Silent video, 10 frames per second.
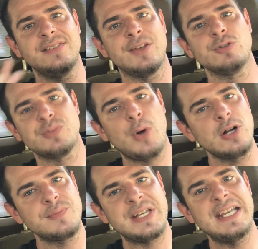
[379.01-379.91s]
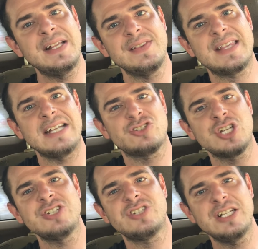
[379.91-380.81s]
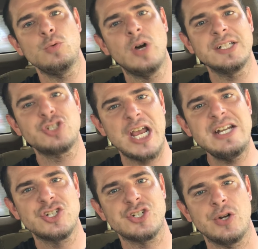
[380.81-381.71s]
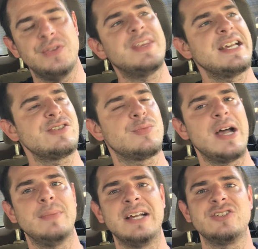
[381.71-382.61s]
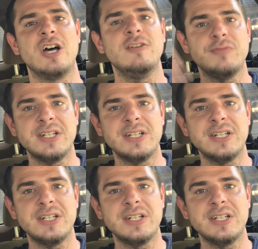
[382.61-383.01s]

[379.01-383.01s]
there is part of me that just didn't want to change certain things about myself.